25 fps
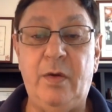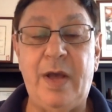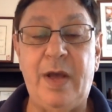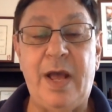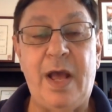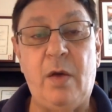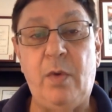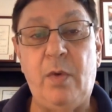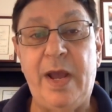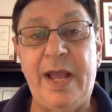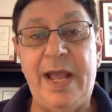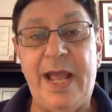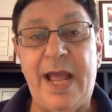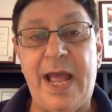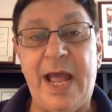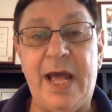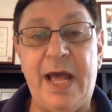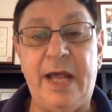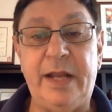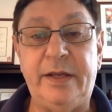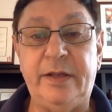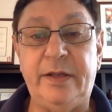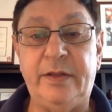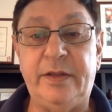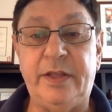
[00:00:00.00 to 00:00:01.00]
Elway
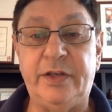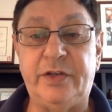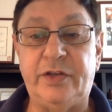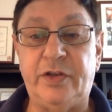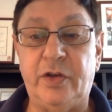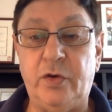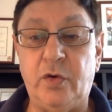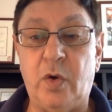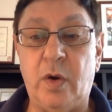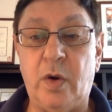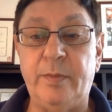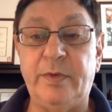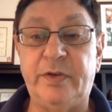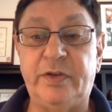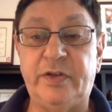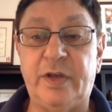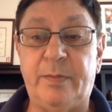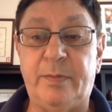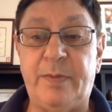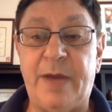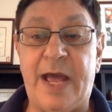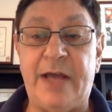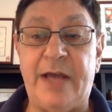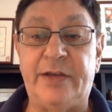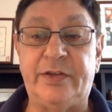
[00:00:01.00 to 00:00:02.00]
had this enormous
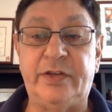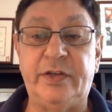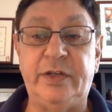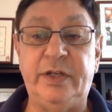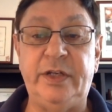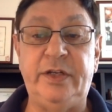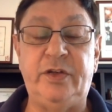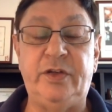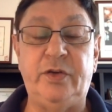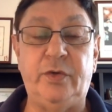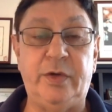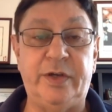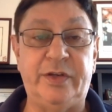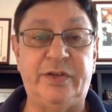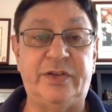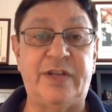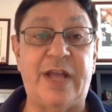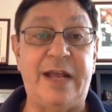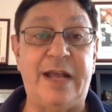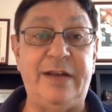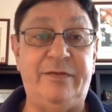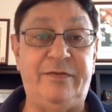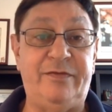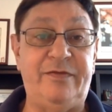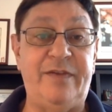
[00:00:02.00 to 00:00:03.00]
capacity to
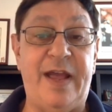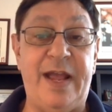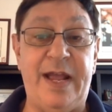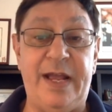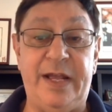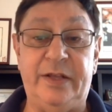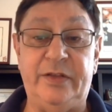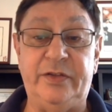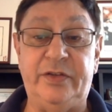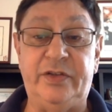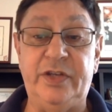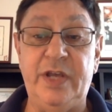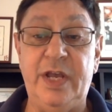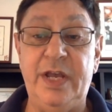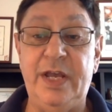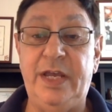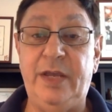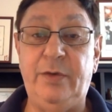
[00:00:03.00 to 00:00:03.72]
excite fans.